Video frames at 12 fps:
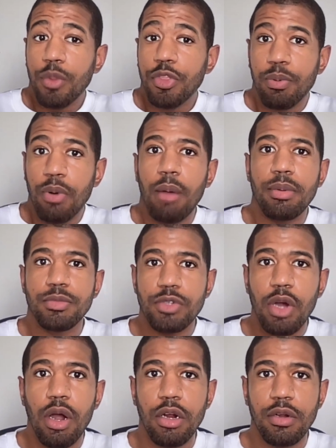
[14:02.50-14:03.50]
the problems
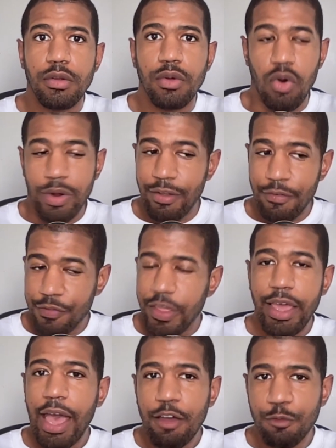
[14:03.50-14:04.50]
are, or if they
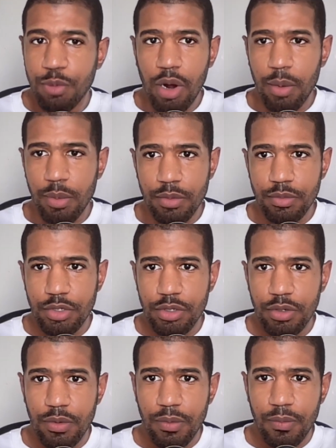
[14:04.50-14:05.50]
have problems.
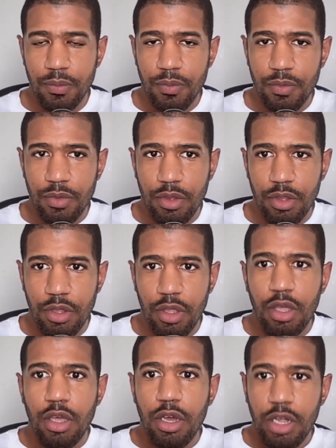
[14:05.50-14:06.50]

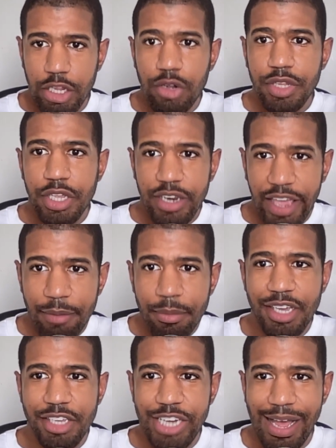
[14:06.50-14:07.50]
Clearly naming
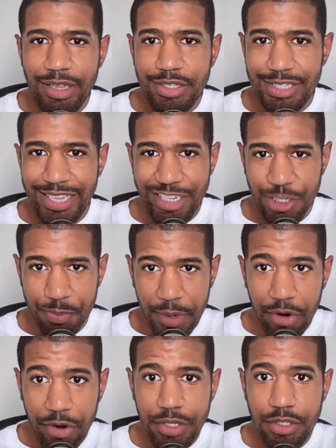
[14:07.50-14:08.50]
a challenge they
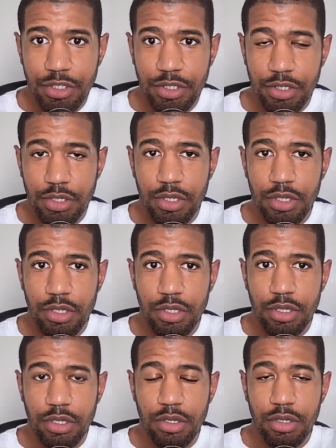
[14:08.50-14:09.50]
experience,
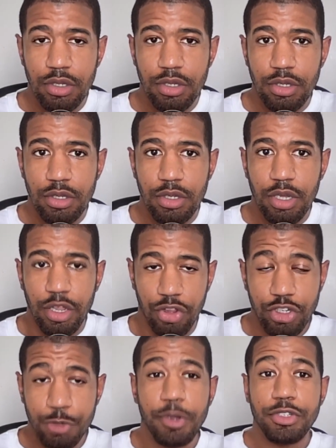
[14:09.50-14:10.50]
and they're
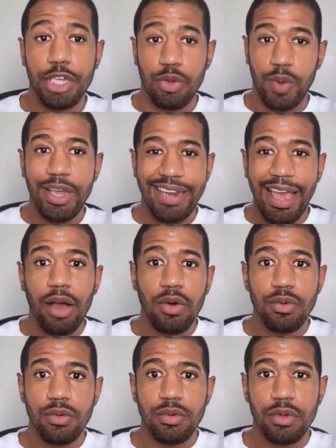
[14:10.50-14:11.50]
experiencing right now,
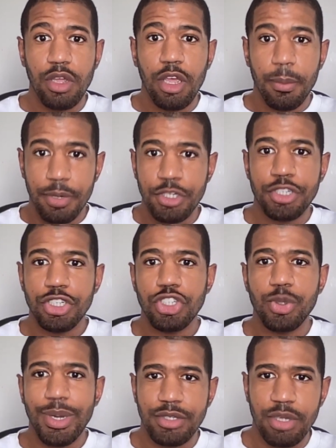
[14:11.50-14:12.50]
positions
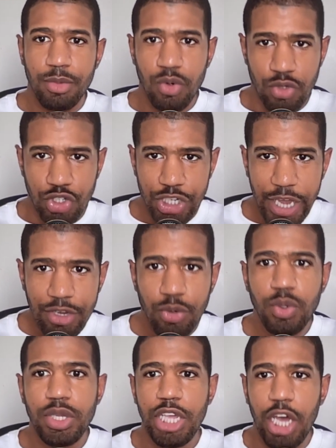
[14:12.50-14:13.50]
you as someone who
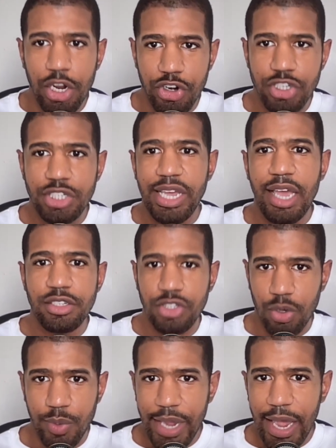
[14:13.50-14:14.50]
genuinely understands
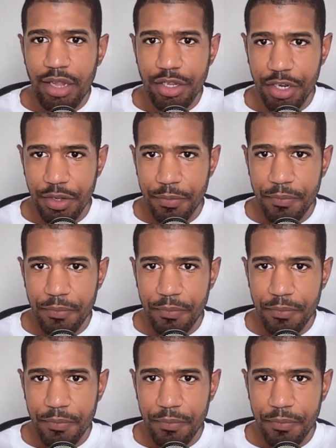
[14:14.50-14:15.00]
their reality.